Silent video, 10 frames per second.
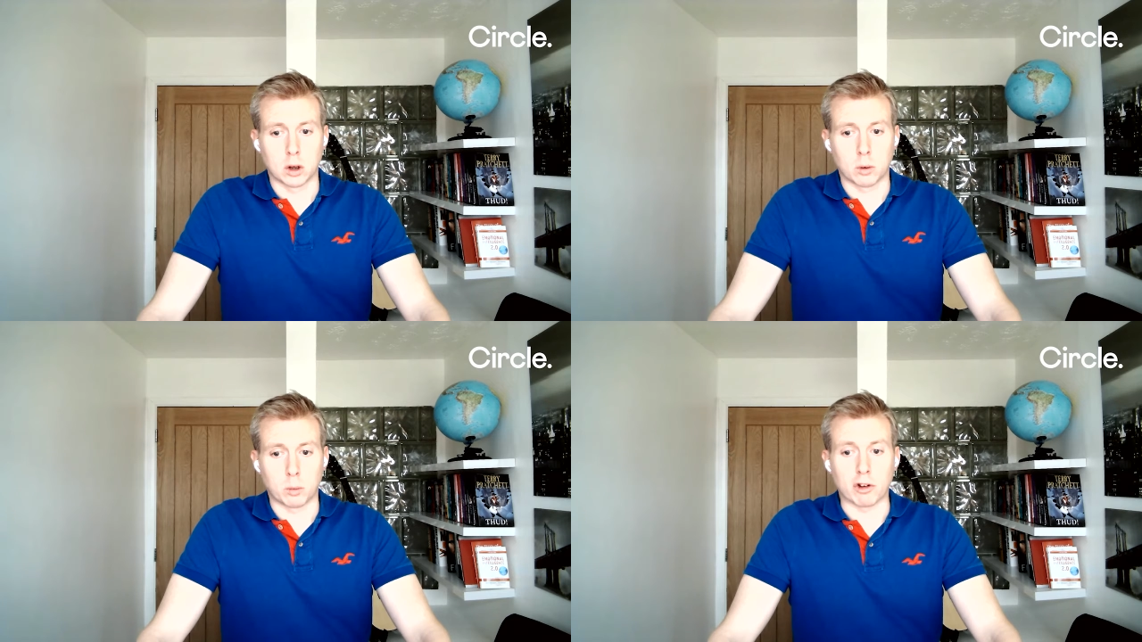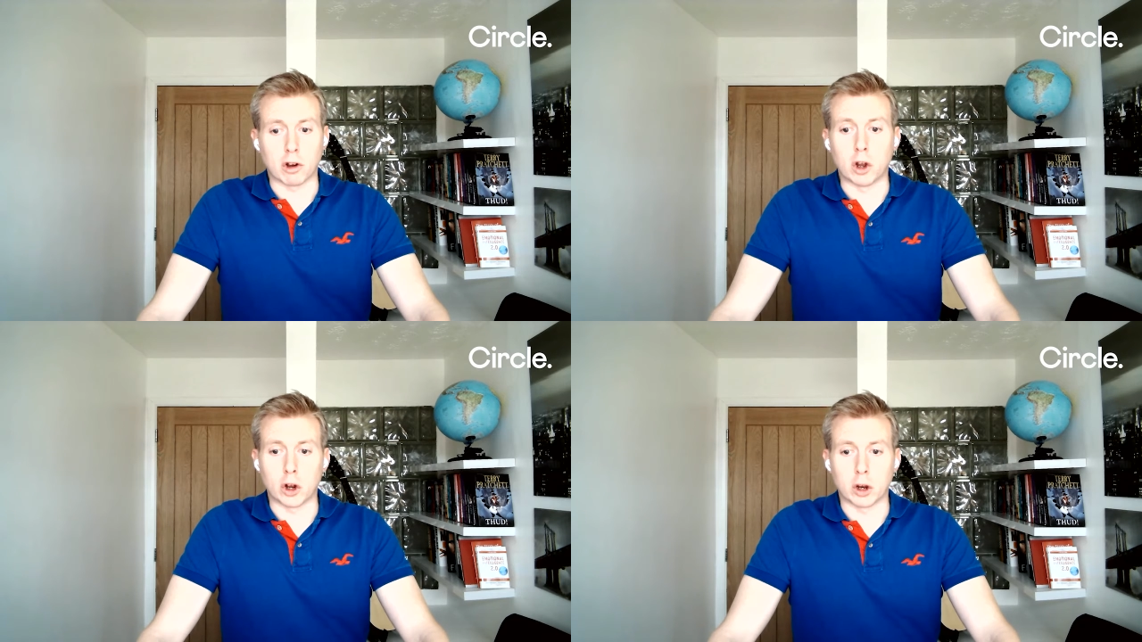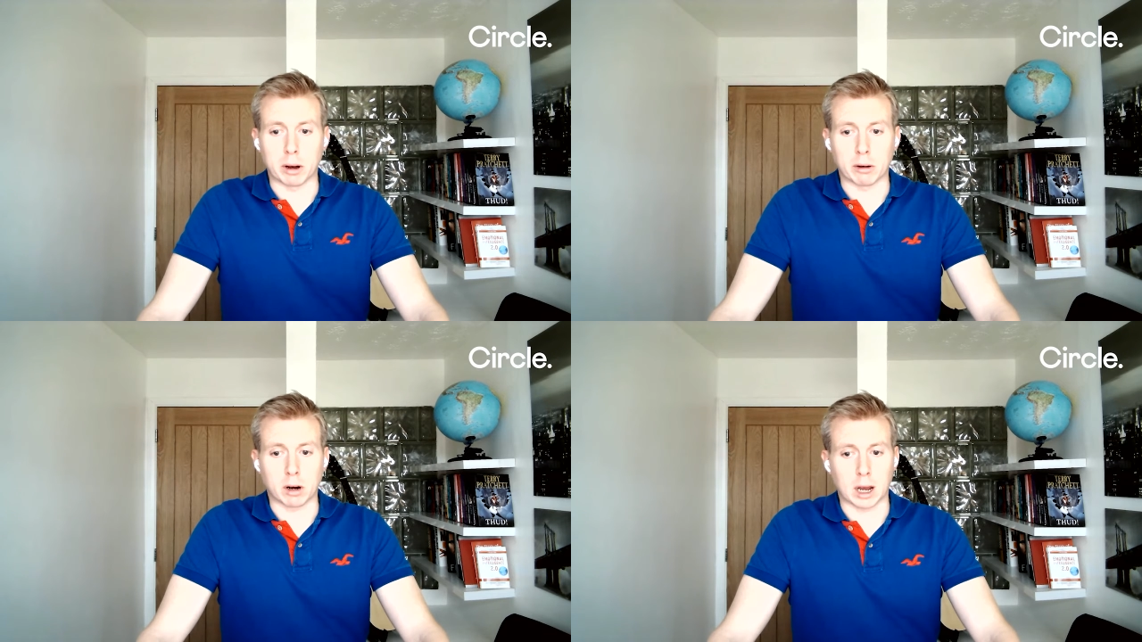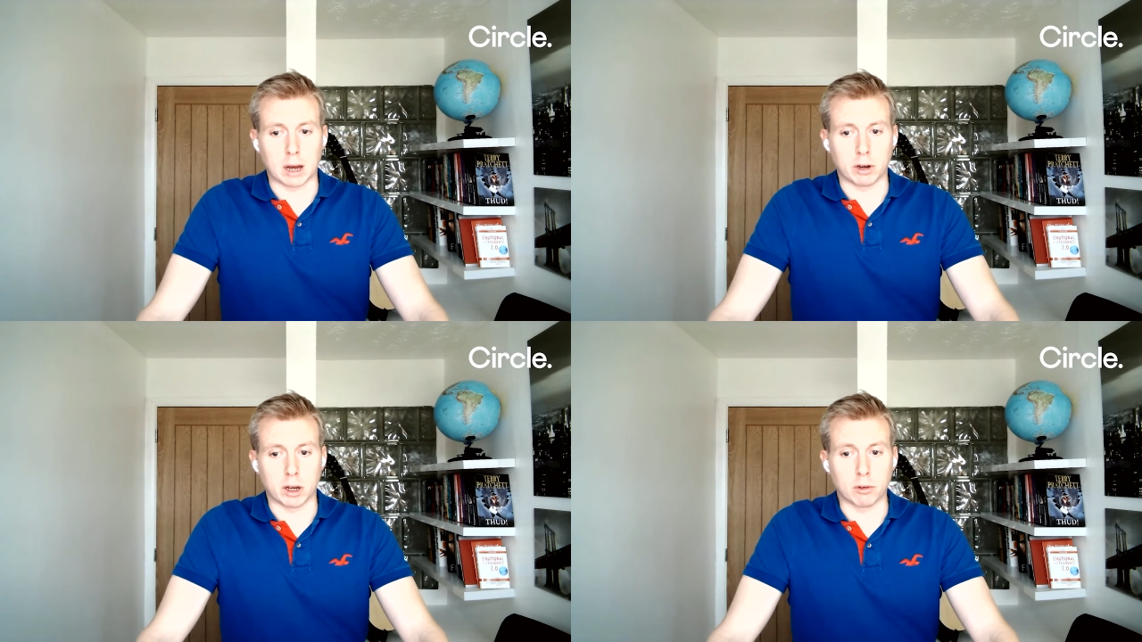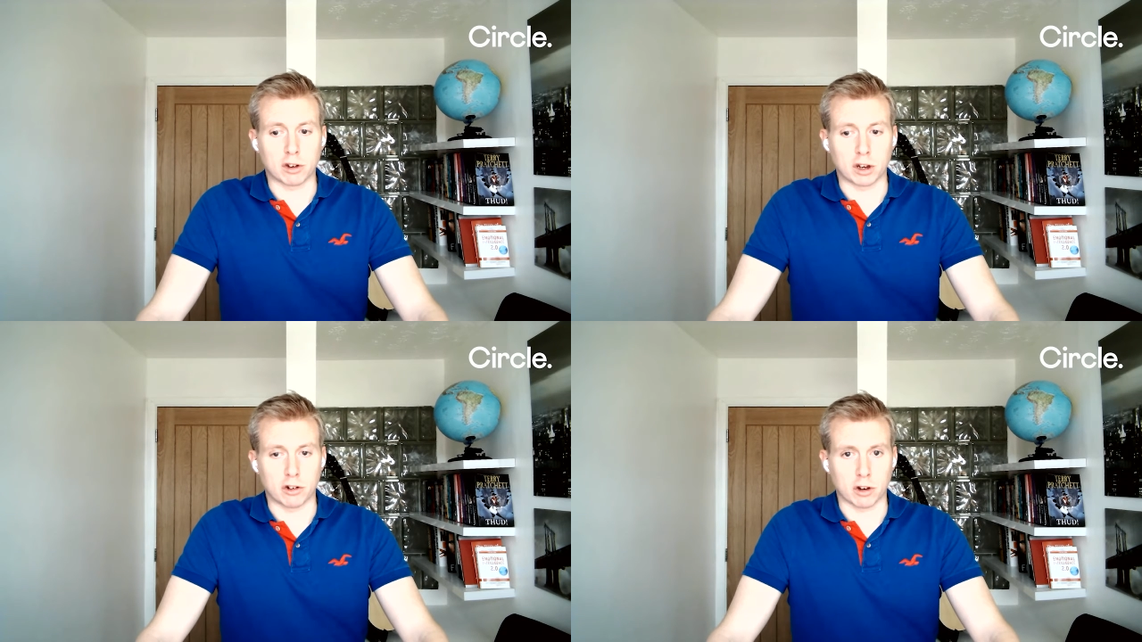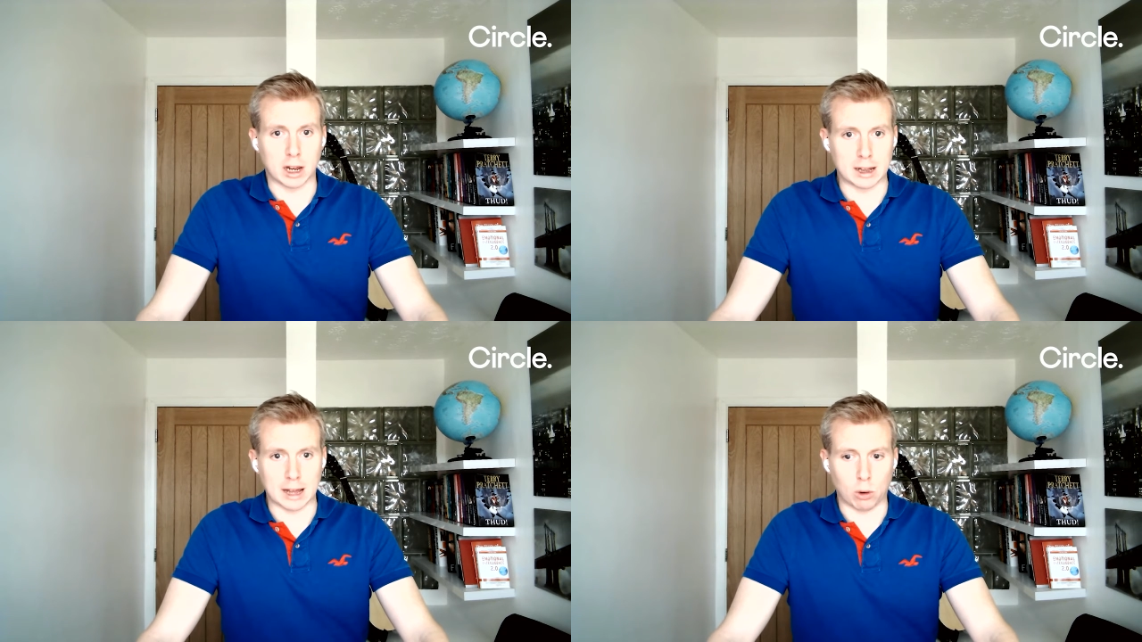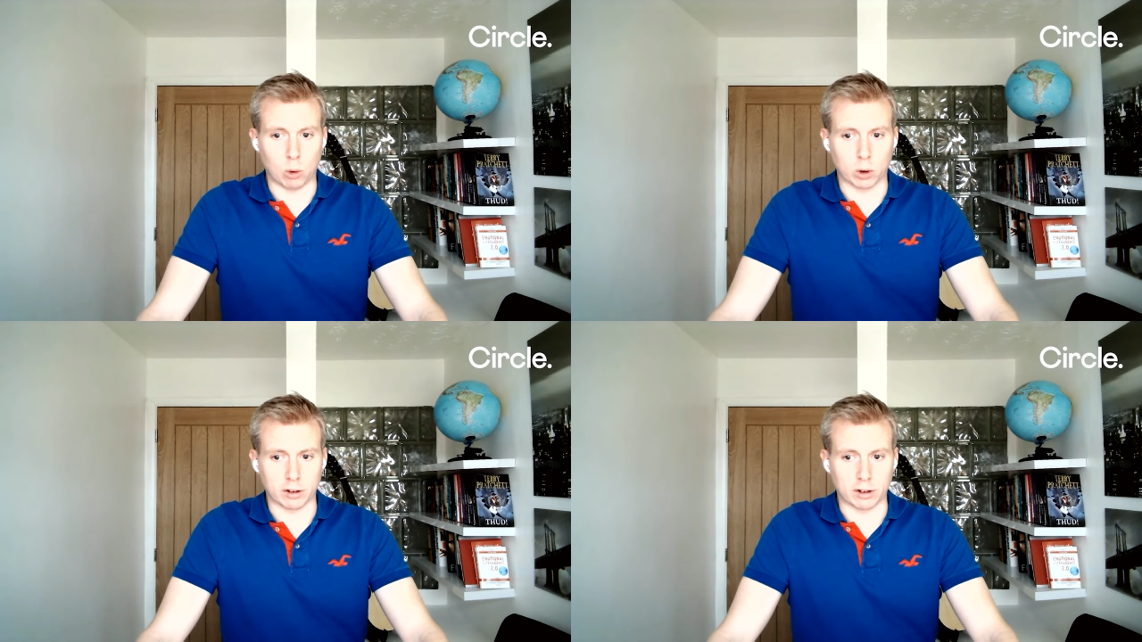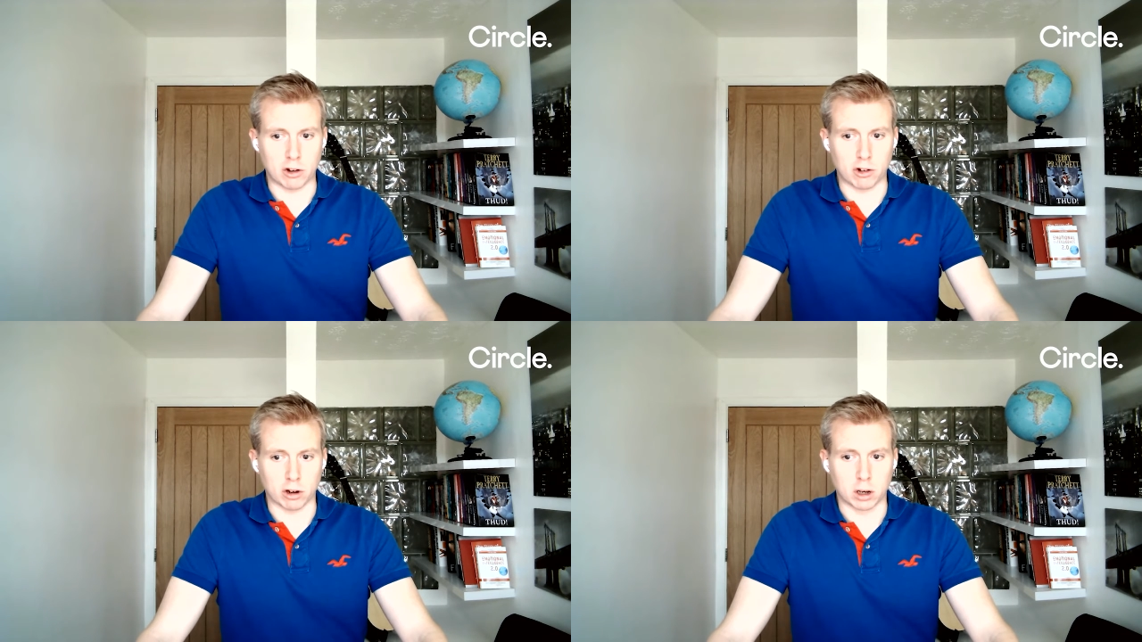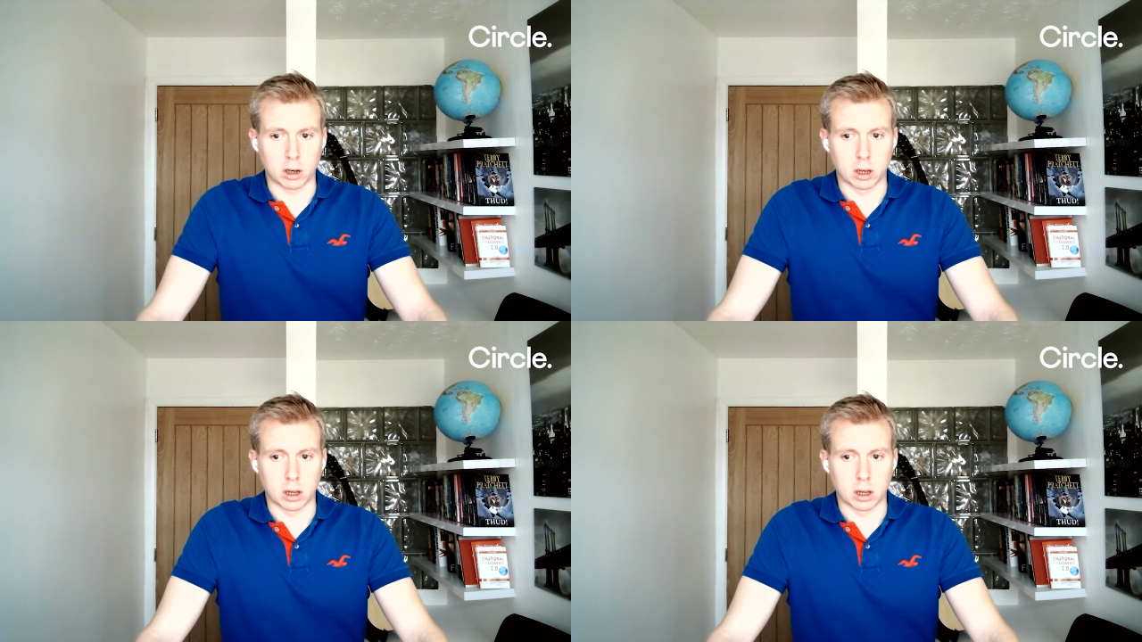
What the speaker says: which learn about cloud usage in that organisation,